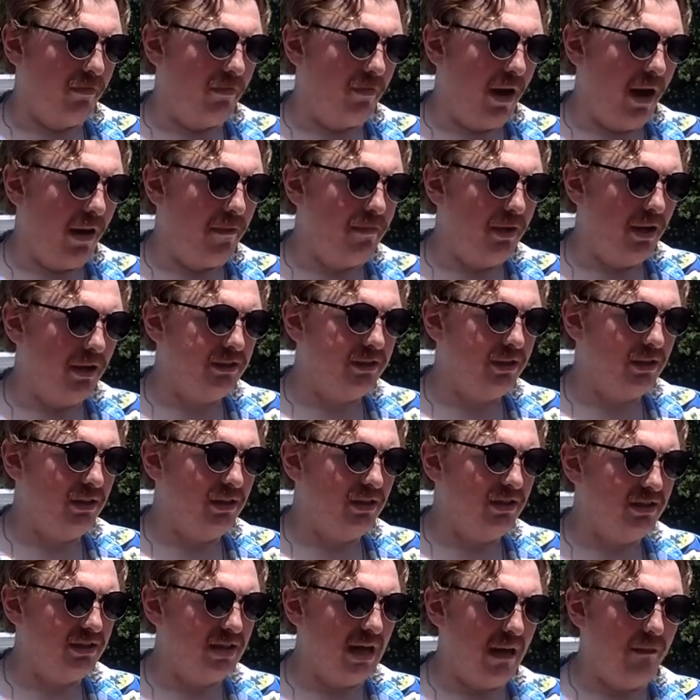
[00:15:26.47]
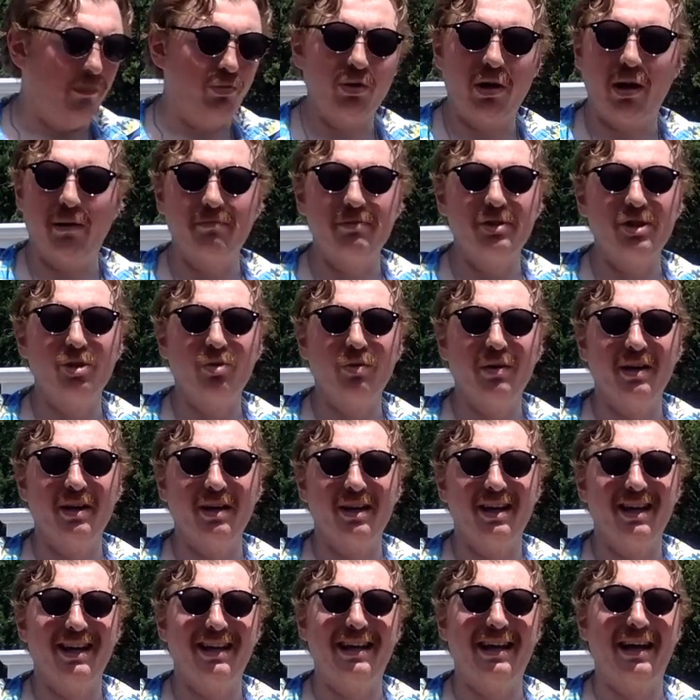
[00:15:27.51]
I basically stop what I'm doing
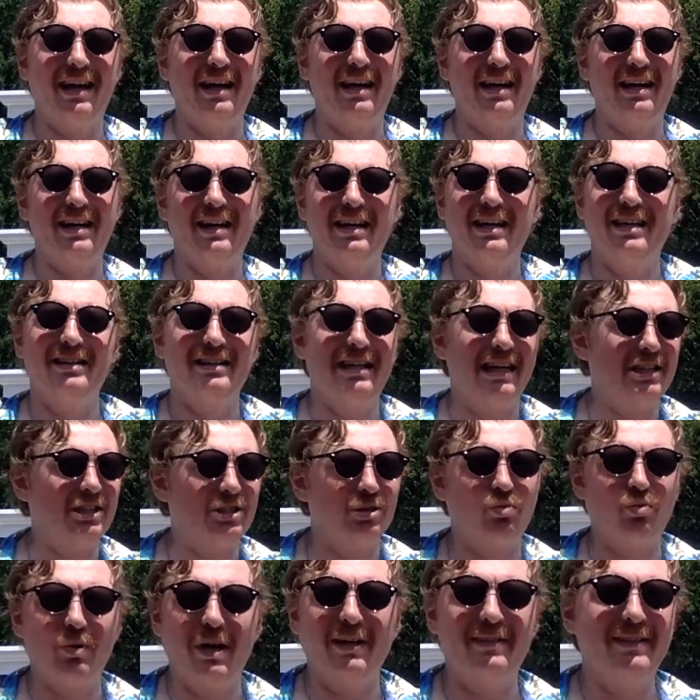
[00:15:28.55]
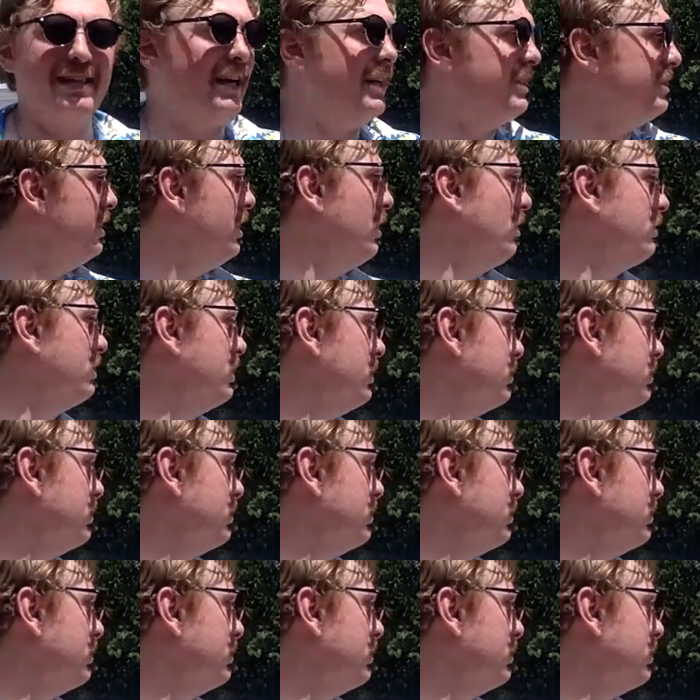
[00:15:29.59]
and I just write that joke. So